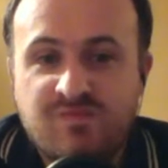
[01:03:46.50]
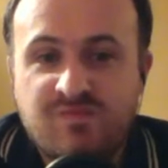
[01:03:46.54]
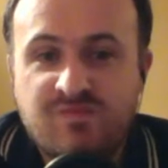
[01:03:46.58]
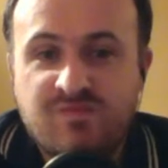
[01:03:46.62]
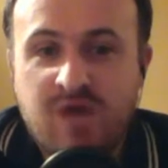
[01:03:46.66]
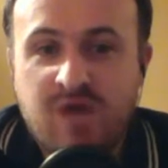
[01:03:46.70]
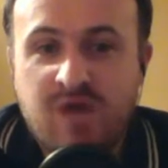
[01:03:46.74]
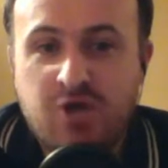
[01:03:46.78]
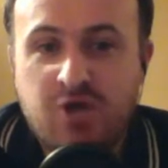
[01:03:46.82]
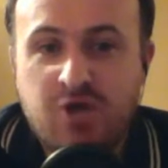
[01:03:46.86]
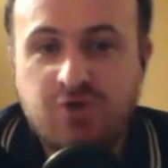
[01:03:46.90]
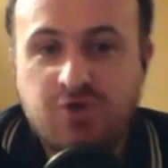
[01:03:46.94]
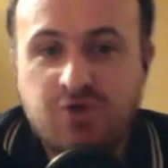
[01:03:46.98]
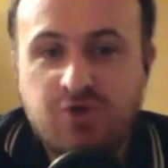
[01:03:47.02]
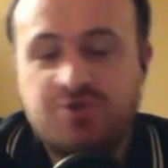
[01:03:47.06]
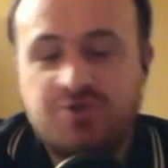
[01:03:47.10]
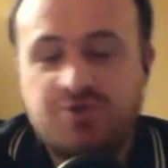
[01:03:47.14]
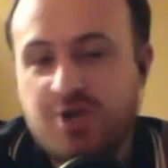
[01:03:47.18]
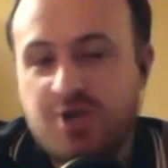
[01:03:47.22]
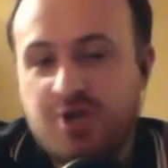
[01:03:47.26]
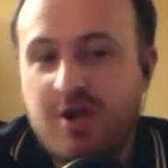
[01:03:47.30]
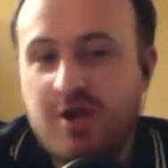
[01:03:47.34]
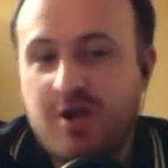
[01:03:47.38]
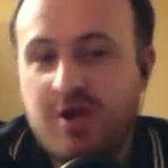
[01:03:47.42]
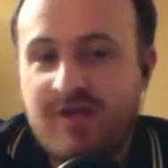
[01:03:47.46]
a good
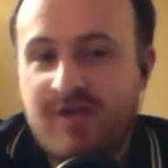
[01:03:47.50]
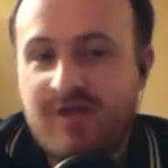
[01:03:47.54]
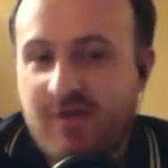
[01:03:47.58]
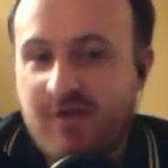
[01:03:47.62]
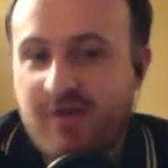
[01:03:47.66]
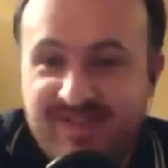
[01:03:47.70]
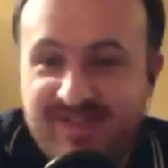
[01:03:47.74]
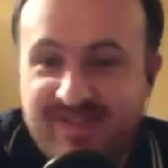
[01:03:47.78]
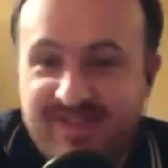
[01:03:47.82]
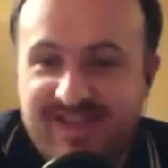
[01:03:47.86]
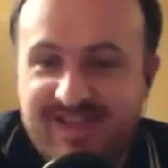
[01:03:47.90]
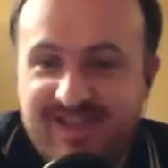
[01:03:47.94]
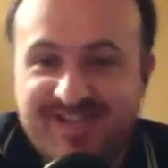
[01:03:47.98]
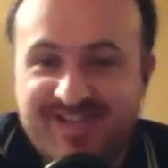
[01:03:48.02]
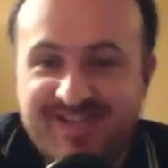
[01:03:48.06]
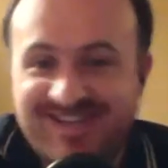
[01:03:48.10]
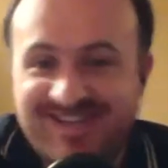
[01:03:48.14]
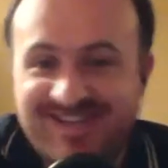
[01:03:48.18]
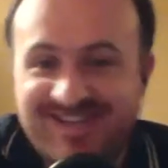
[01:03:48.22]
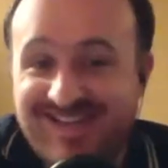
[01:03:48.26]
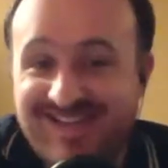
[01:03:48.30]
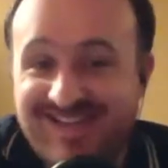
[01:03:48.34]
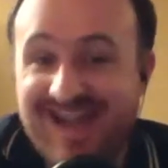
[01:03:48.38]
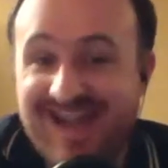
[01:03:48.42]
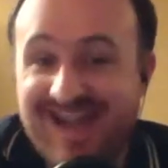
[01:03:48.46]
chunk of her reputation
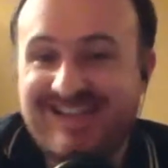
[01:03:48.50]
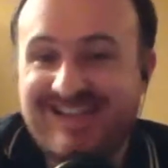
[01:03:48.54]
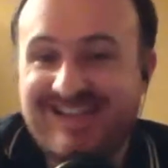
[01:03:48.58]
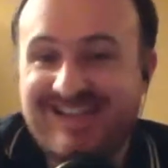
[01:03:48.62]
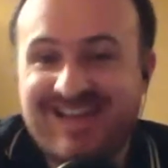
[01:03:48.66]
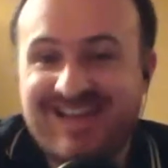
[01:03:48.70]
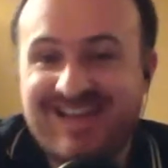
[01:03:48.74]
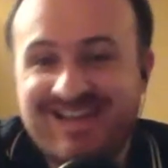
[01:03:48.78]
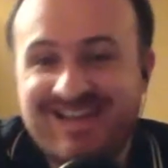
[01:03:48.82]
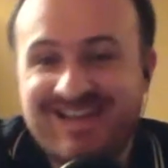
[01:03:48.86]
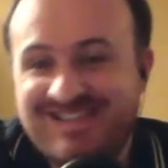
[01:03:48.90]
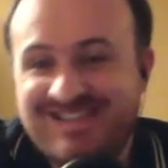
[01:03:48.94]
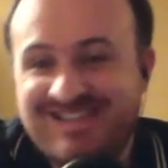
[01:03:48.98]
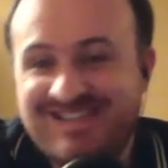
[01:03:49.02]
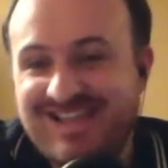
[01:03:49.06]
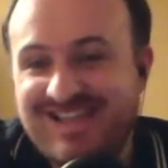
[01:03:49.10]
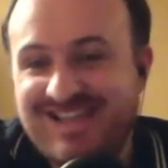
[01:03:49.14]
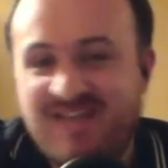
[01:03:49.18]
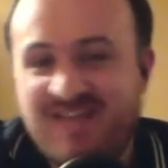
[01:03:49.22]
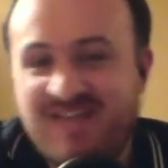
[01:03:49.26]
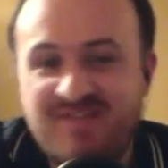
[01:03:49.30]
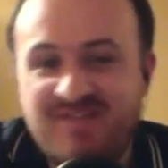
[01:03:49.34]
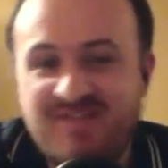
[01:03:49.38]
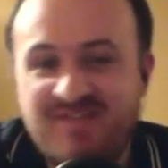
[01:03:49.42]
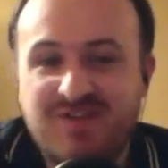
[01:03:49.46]
intact, I guess. Like,
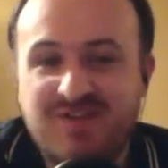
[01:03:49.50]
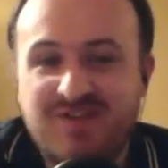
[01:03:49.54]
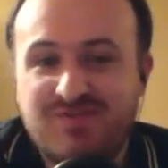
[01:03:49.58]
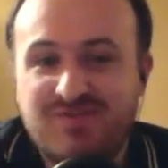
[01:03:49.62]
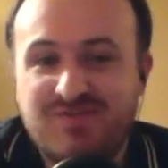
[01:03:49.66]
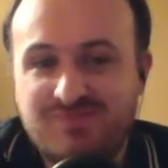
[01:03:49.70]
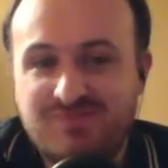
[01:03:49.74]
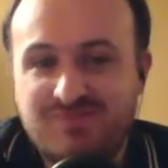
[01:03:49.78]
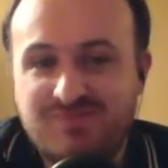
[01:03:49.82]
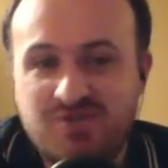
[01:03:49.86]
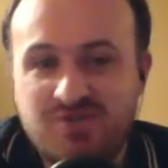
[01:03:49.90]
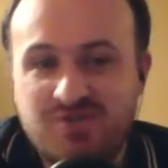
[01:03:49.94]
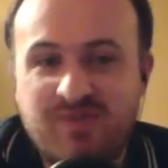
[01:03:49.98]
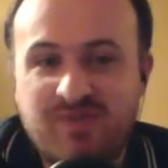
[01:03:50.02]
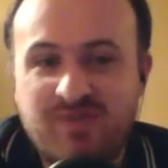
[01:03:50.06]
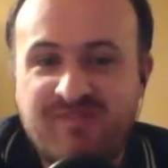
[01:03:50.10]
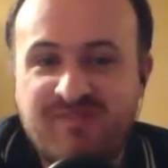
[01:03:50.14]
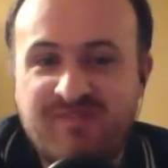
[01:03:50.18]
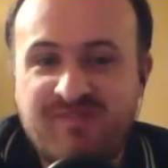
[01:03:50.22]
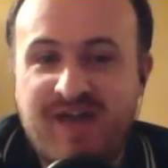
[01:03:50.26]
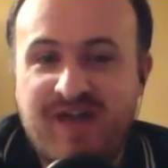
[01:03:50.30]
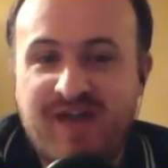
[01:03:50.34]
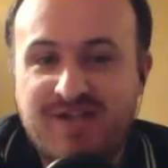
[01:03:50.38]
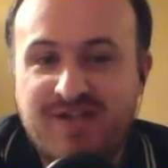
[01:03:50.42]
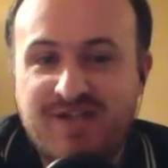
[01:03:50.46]
I think she'll be
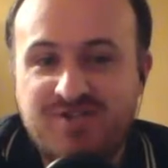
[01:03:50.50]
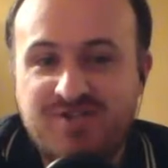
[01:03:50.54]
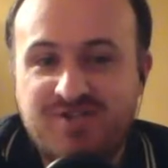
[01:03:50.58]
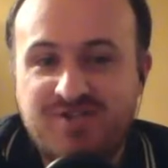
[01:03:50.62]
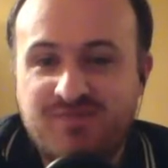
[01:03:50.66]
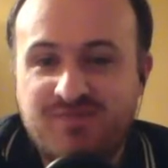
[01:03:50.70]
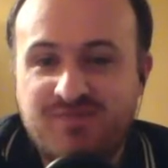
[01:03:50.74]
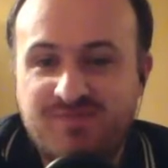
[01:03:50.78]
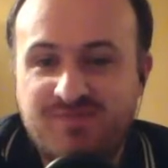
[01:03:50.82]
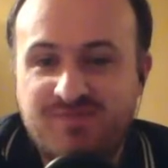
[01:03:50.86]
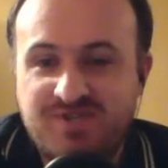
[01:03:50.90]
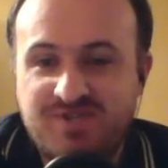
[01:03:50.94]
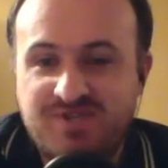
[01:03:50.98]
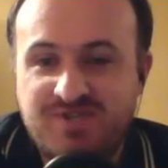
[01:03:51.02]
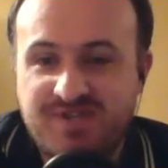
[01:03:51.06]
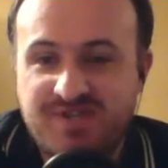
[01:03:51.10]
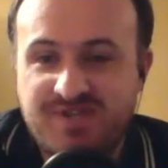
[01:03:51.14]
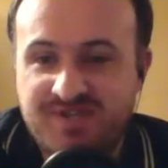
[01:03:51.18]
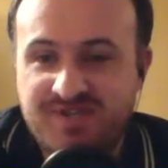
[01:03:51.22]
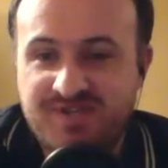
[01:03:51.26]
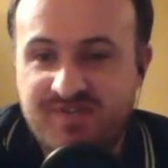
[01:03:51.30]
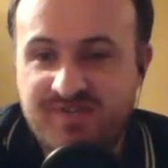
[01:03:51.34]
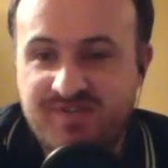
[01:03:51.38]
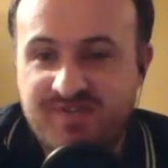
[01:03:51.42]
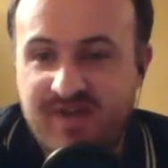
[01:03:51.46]
fine. She's
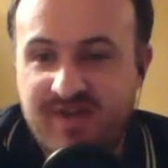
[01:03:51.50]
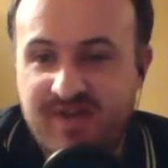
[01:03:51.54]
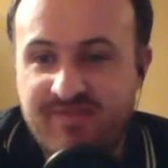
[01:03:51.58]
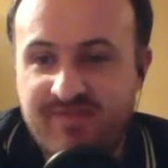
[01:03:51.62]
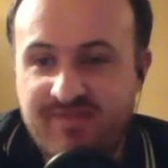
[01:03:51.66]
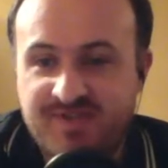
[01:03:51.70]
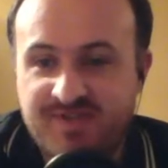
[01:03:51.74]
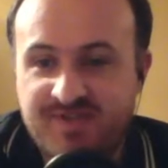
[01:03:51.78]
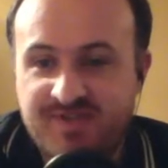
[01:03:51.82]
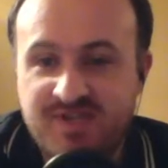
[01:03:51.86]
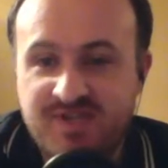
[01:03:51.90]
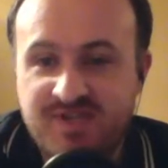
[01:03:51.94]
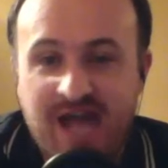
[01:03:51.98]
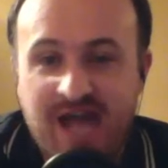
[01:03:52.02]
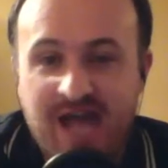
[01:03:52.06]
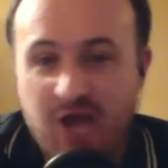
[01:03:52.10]
going to survive this.